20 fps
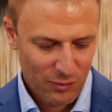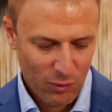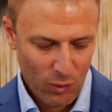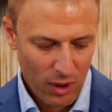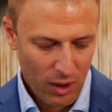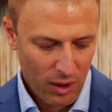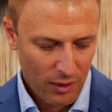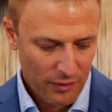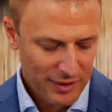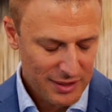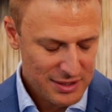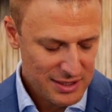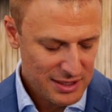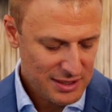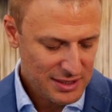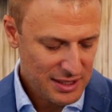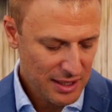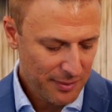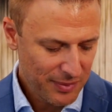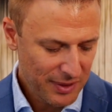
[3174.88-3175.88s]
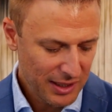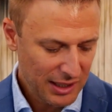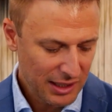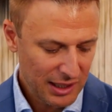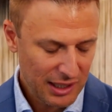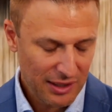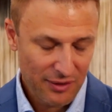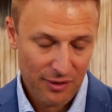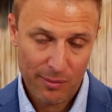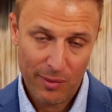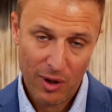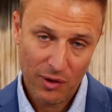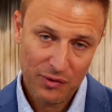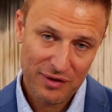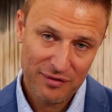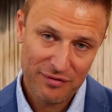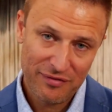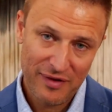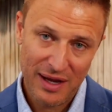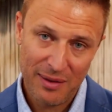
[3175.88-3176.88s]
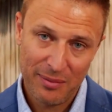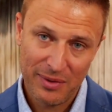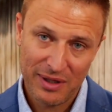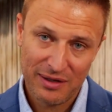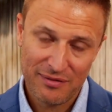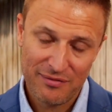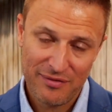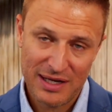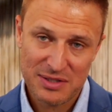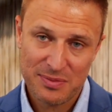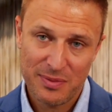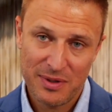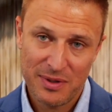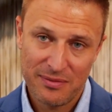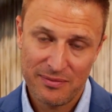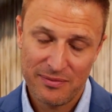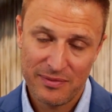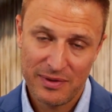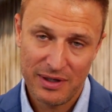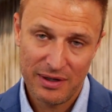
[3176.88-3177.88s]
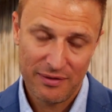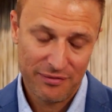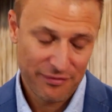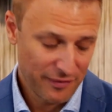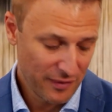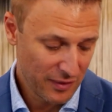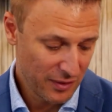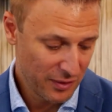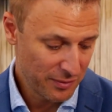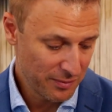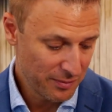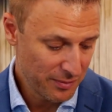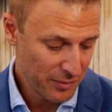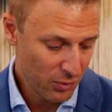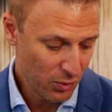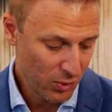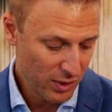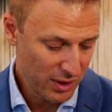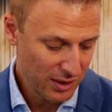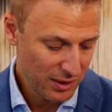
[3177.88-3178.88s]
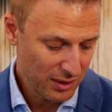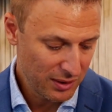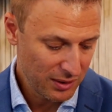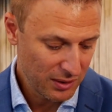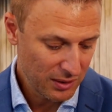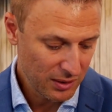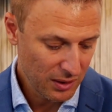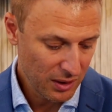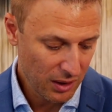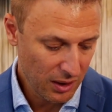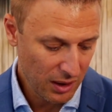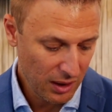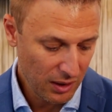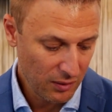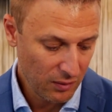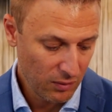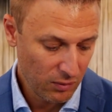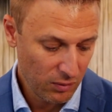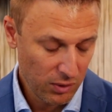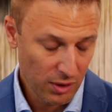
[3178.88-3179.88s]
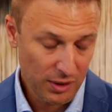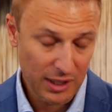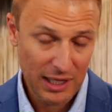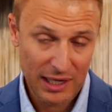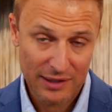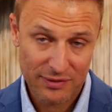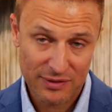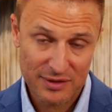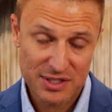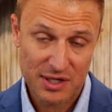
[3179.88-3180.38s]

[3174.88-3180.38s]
Well, this is something in our multifamily investment firm we look at.